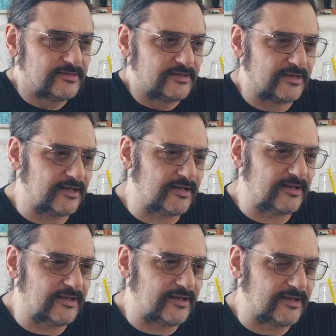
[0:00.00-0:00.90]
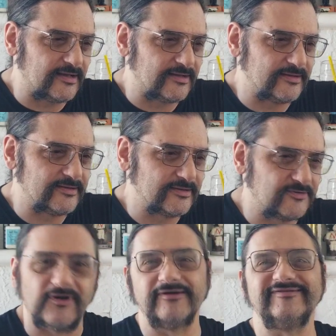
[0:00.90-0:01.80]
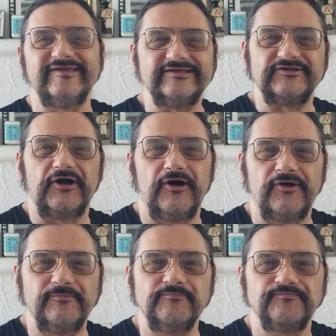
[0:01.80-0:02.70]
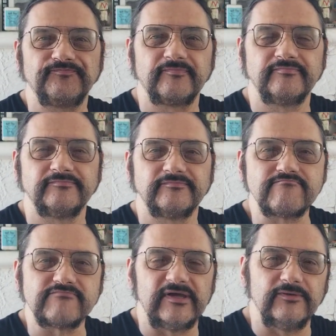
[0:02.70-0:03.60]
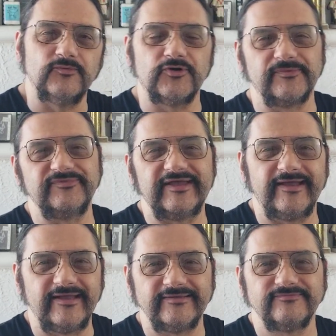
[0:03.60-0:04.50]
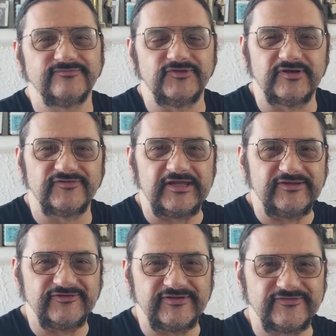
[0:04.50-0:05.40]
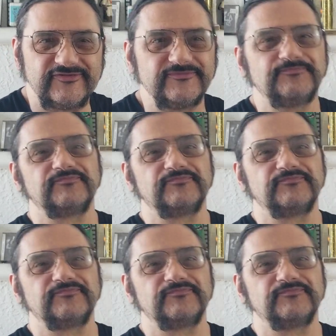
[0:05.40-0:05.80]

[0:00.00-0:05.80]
Quarantined at home on a warm day, Los Angeles,